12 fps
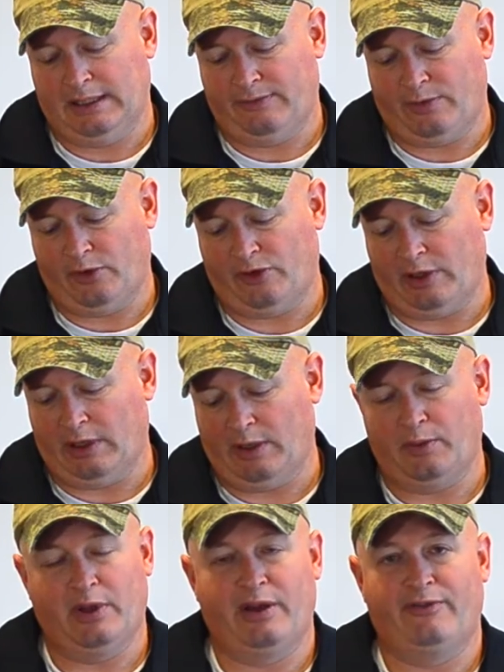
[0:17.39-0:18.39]
First thing,
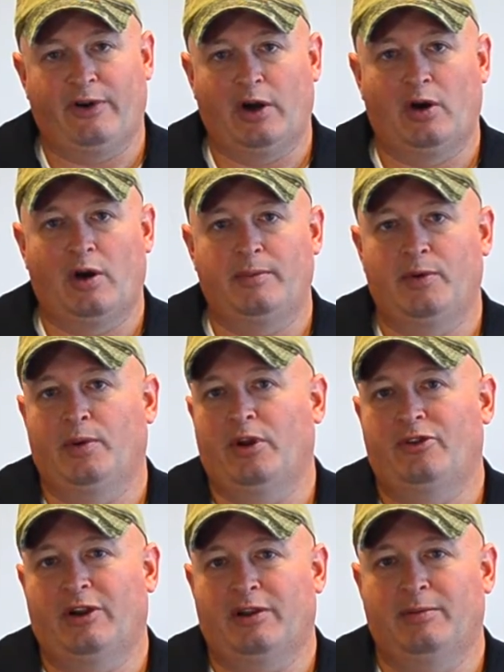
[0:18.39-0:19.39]
like with any firearm, you
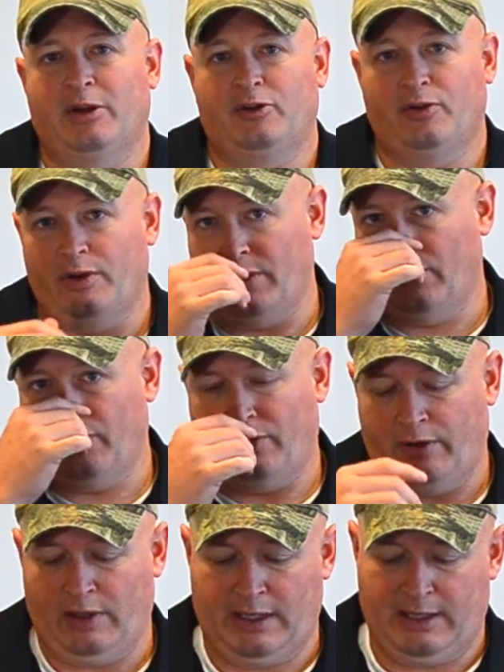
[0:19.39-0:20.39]
want to check to make sure that it's